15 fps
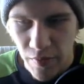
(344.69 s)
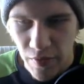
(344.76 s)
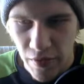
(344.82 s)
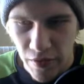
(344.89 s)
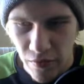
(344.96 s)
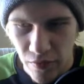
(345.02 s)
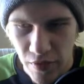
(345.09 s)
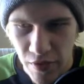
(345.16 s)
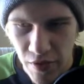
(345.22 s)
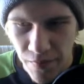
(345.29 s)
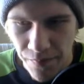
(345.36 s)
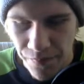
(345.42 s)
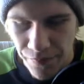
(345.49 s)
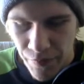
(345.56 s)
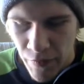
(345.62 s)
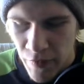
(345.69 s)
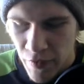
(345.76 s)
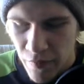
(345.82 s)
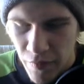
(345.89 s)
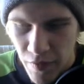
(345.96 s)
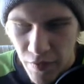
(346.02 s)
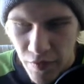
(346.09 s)
I'm going to do Tim
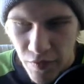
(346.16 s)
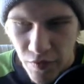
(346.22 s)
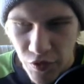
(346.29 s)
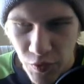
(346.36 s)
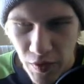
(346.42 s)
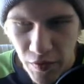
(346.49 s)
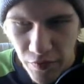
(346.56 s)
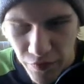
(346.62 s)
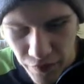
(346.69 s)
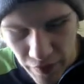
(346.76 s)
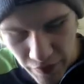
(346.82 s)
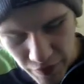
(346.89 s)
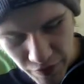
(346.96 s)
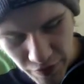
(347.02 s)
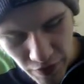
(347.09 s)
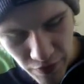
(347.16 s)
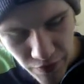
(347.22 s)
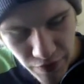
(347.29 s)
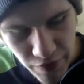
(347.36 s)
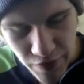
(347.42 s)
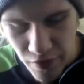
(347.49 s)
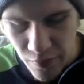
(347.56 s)
12, and the
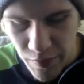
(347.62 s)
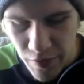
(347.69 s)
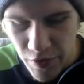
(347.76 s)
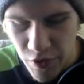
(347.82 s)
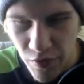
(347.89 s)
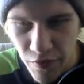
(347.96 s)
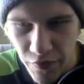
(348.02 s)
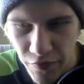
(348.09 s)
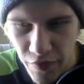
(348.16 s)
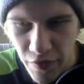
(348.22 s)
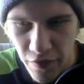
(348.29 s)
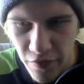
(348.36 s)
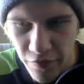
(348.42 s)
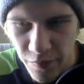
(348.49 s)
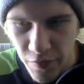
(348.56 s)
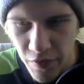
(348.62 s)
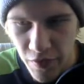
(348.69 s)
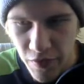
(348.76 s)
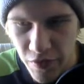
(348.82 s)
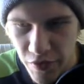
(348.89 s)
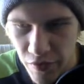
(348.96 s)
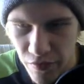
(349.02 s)
salary is going to be
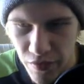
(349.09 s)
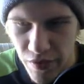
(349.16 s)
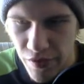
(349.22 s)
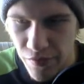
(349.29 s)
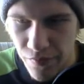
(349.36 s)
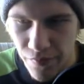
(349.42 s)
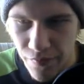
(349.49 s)
25.00.